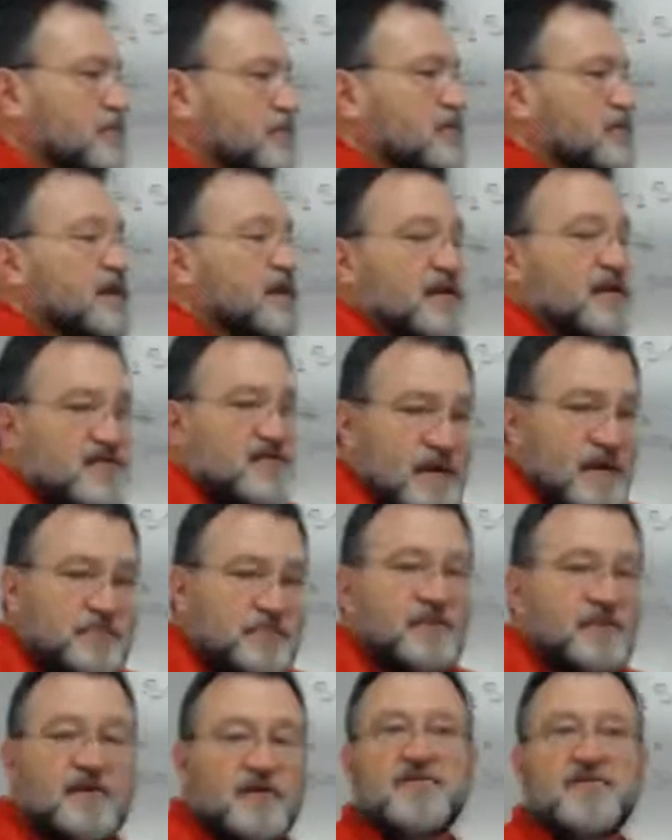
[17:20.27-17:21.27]
proton
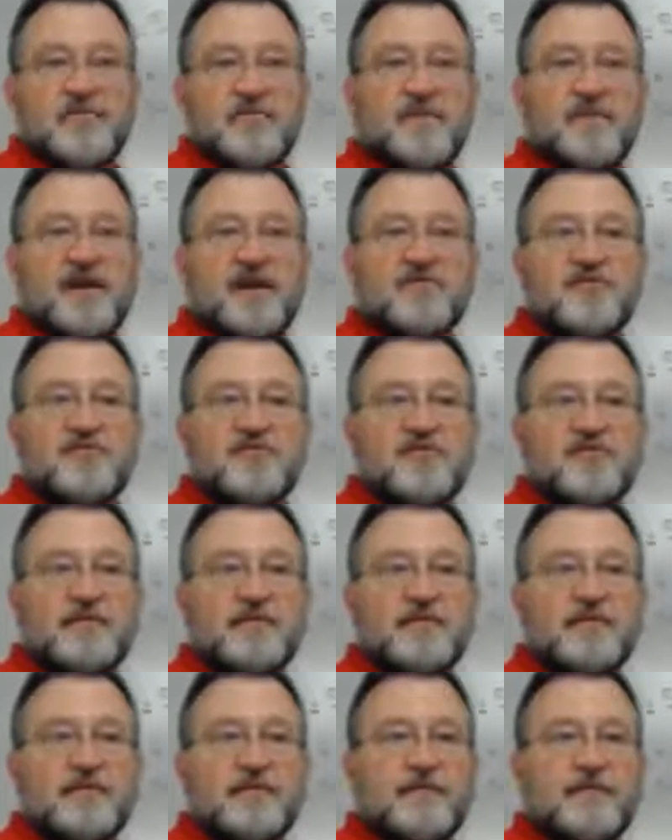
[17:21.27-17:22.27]
acceptor is the base.
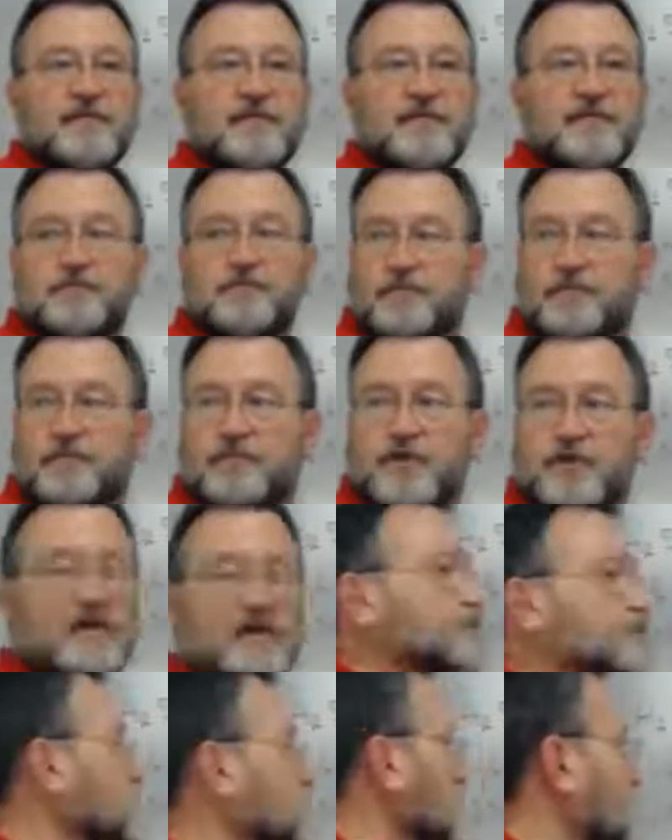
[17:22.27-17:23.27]

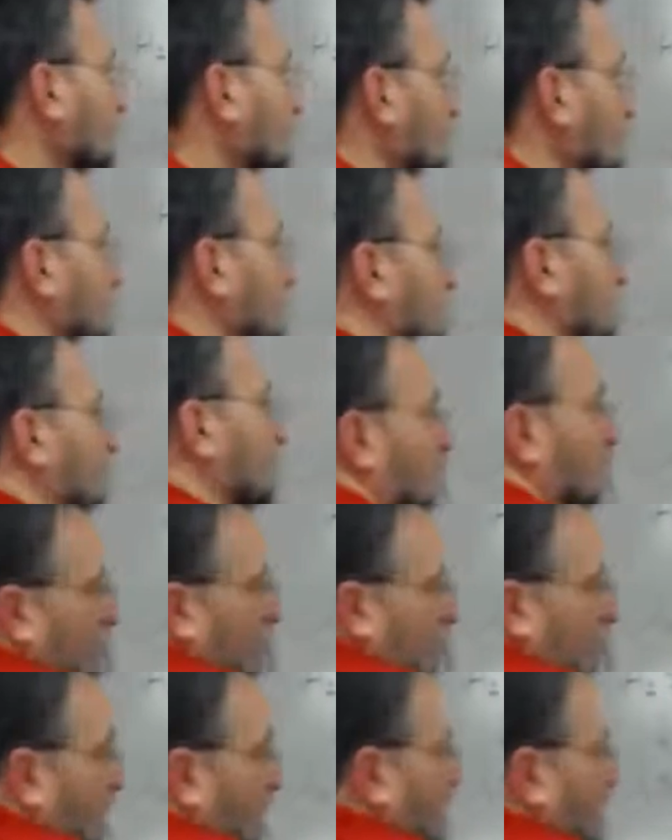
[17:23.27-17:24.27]
Okay?
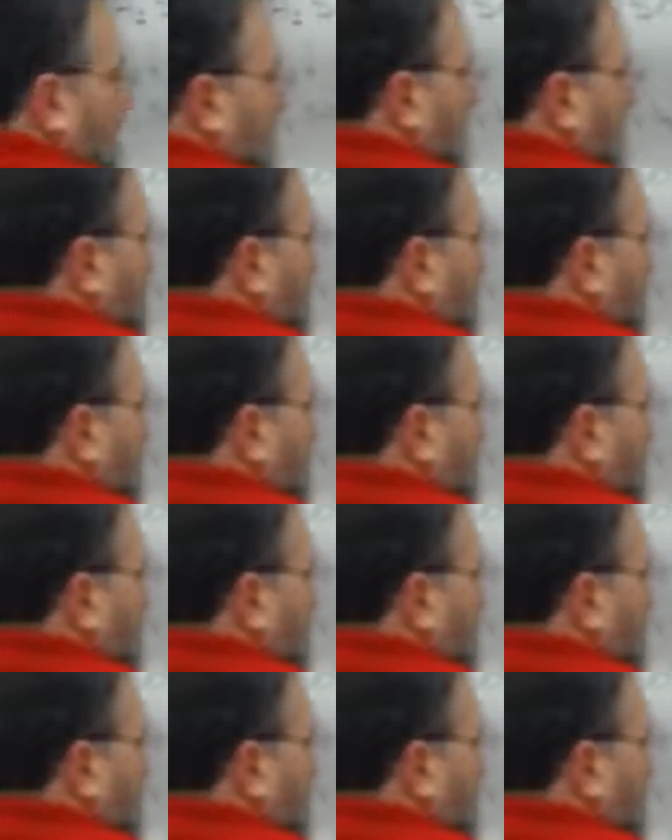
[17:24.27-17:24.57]
So I've